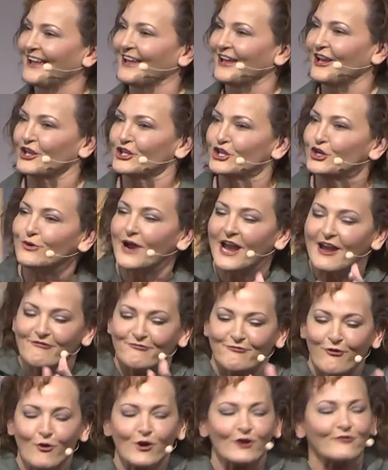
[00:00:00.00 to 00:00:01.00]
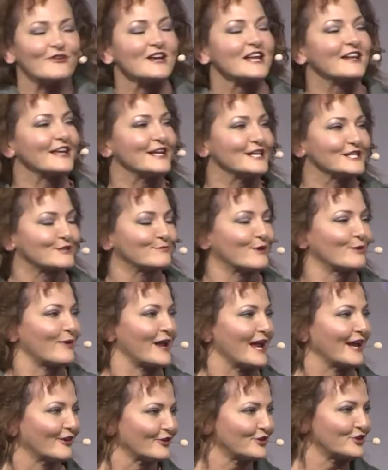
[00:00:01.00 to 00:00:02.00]
You have 4 feet of instrument
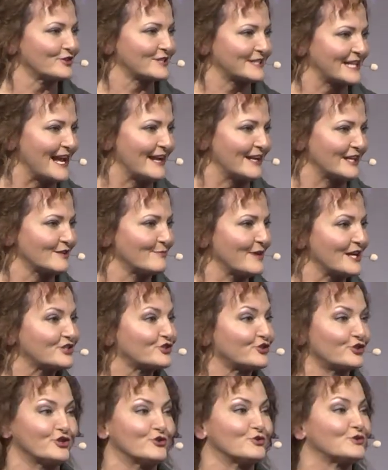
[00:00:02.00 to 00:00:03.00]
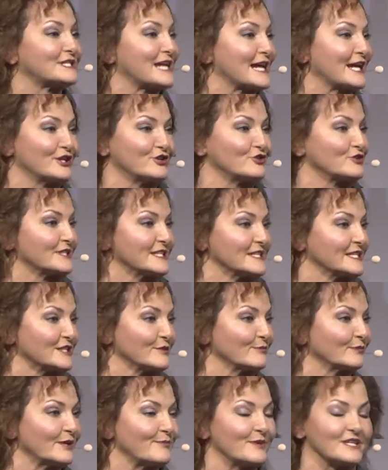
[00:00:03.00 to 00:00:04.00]
panel you're scanning to make sure you stay in your system
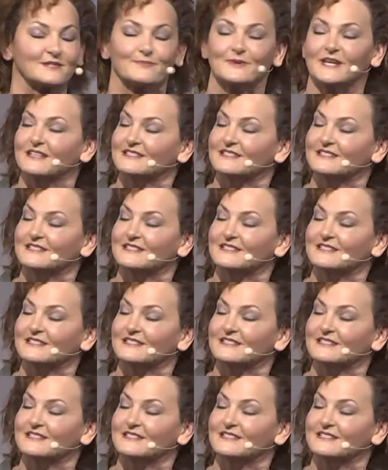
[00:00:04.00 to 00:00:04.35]
limits, because